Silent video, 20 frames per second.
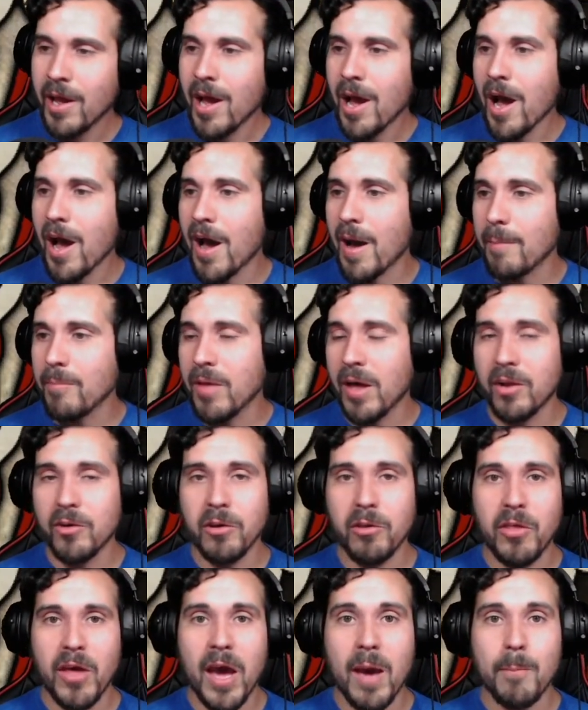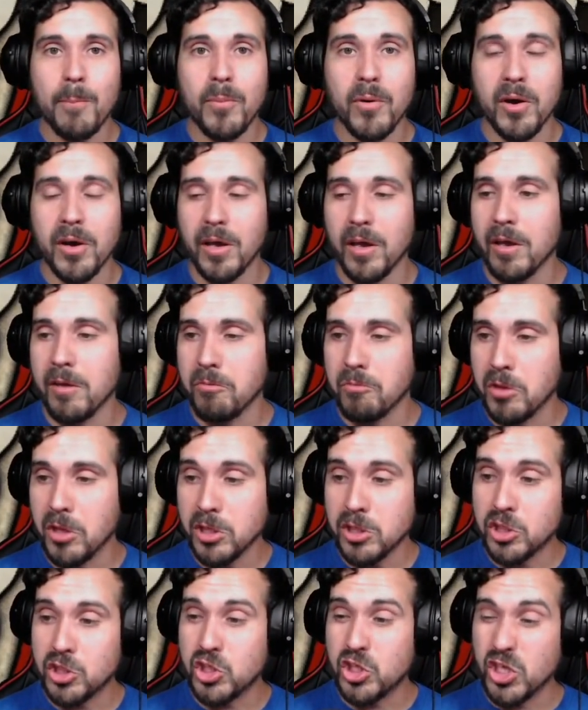Um, not only that, but
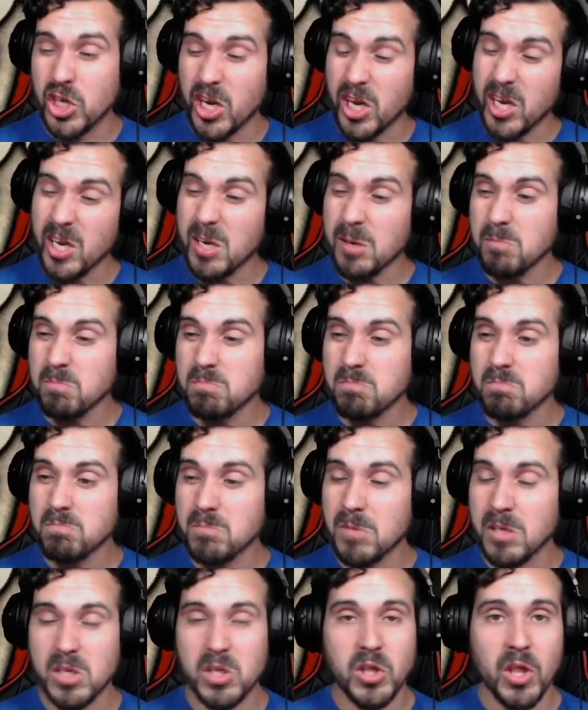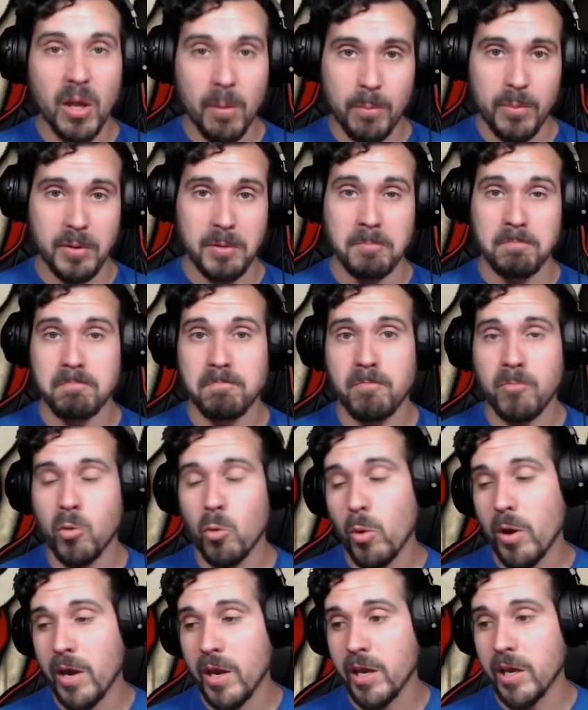this jam is thumping the
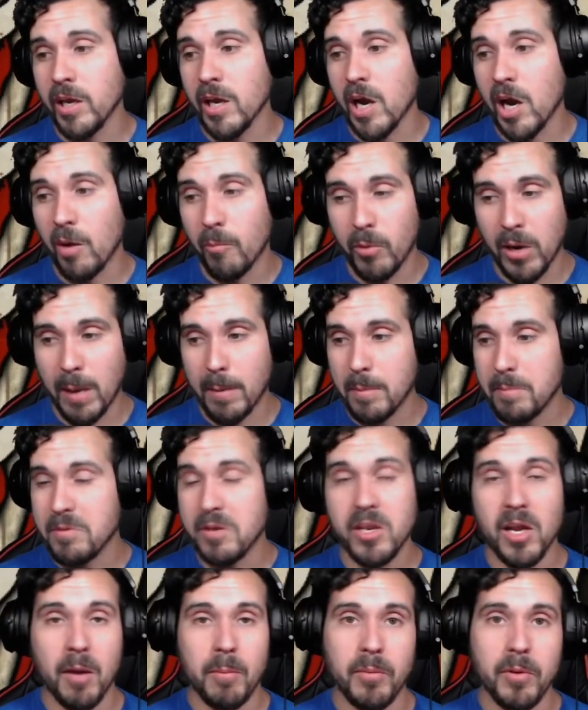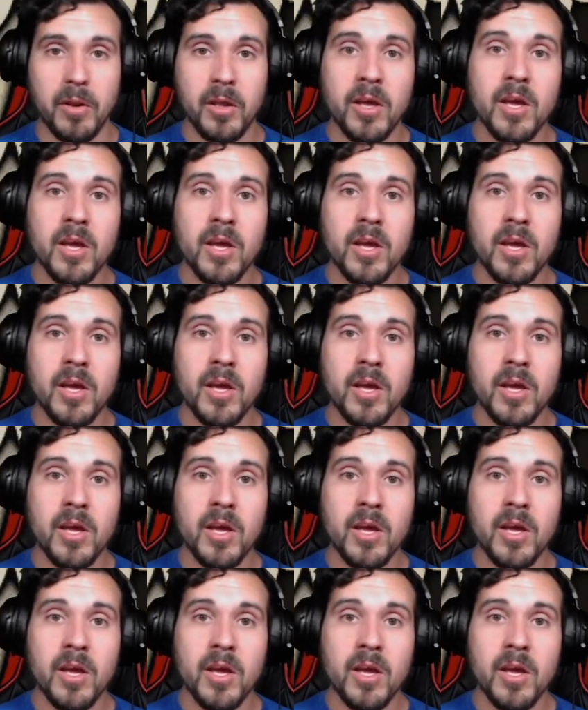way I'll probably be dumping.